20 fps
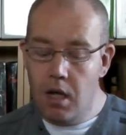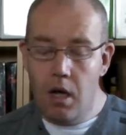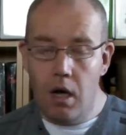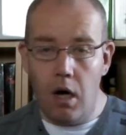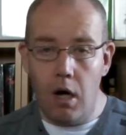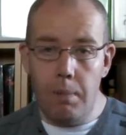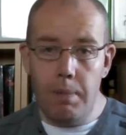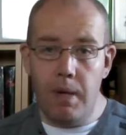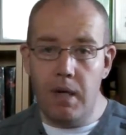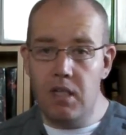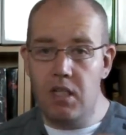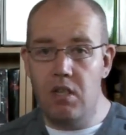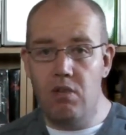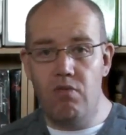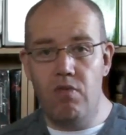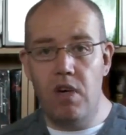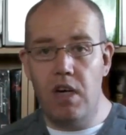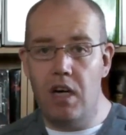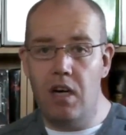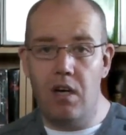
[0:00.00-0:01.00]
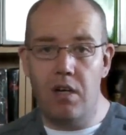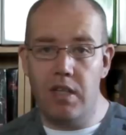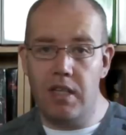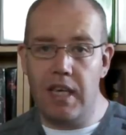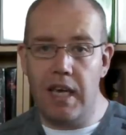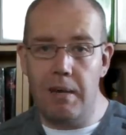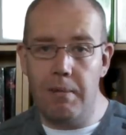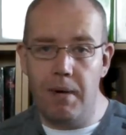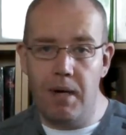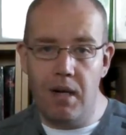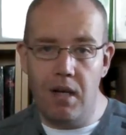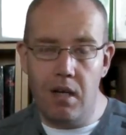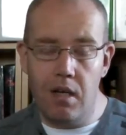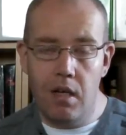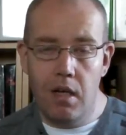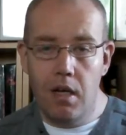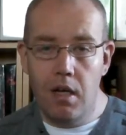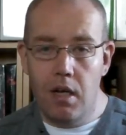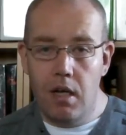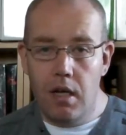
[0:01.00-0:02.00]
I personally really like the game a lot,
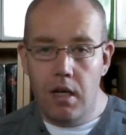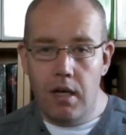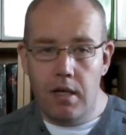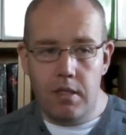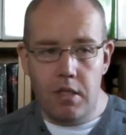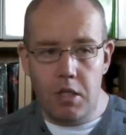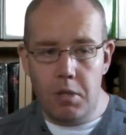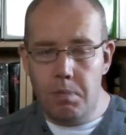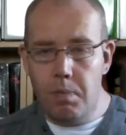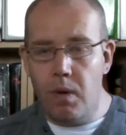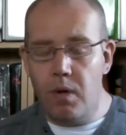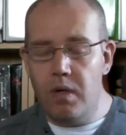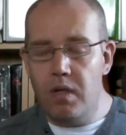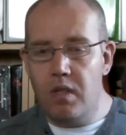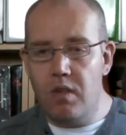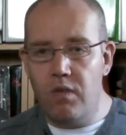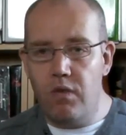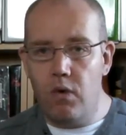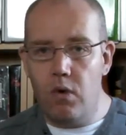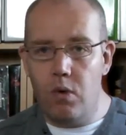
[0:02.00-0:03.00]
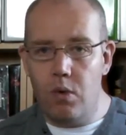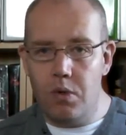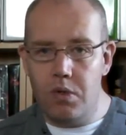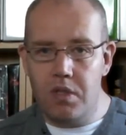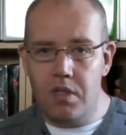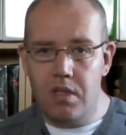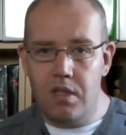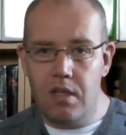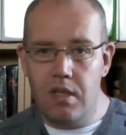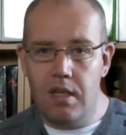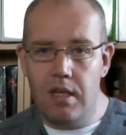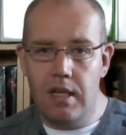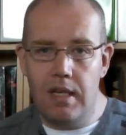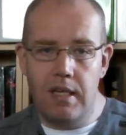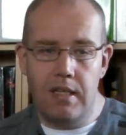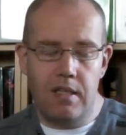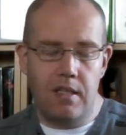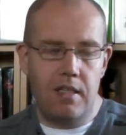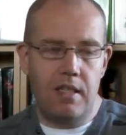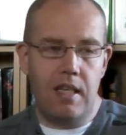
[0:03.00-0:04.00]
despite its flaws.
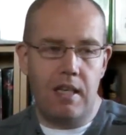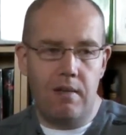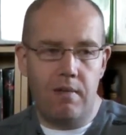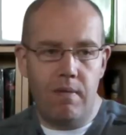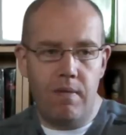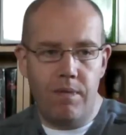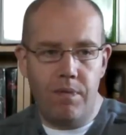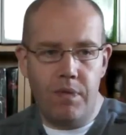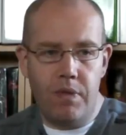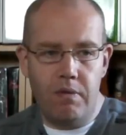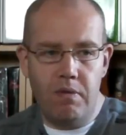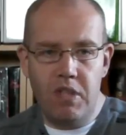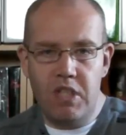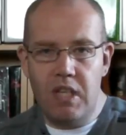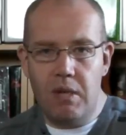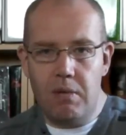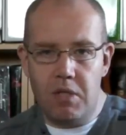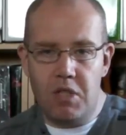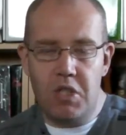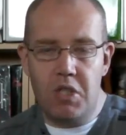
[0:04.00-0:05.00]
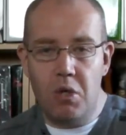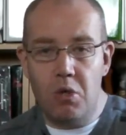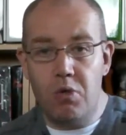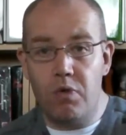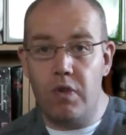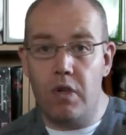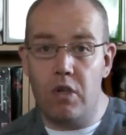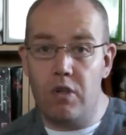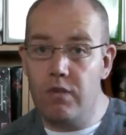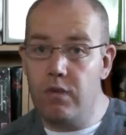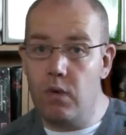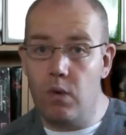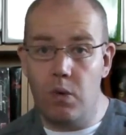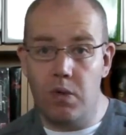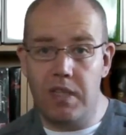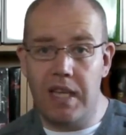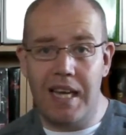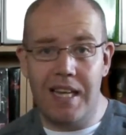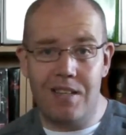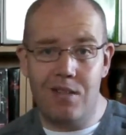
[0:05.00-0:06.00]
And, you know, there is no excuse for those
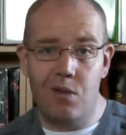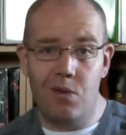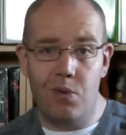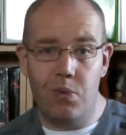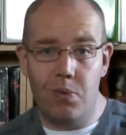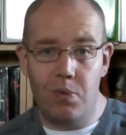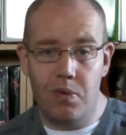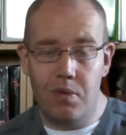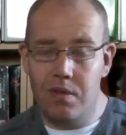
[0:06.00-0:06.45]
flaws at all.